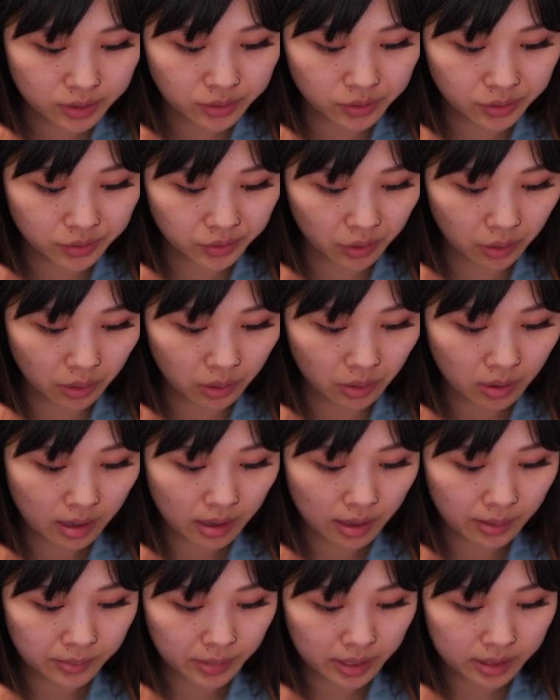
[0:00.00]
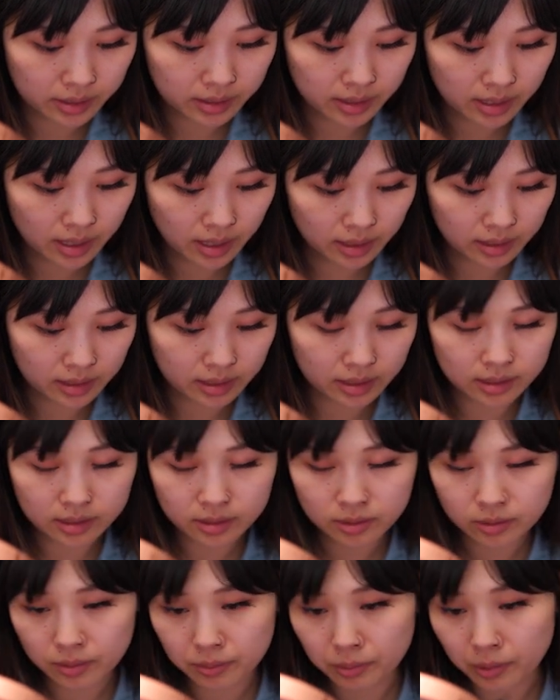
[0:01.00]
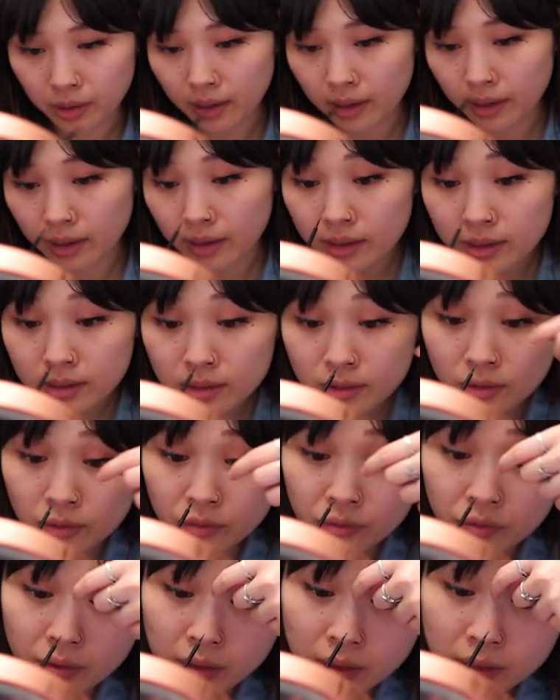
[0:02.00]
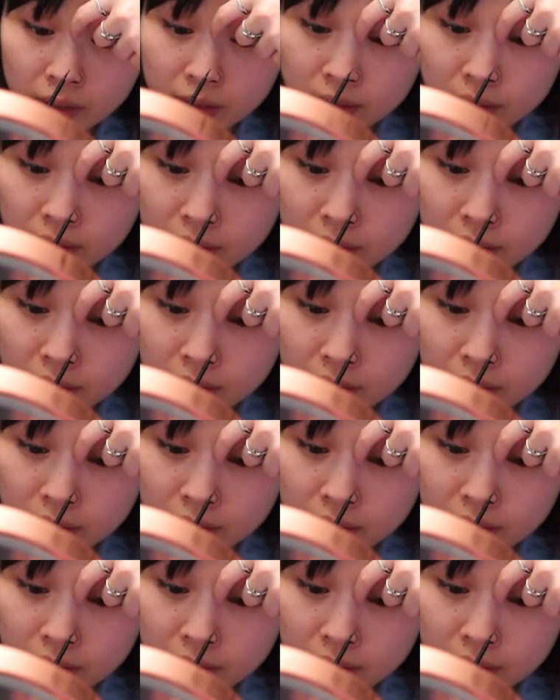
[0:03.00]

so I'm guessing I need to apply to fill in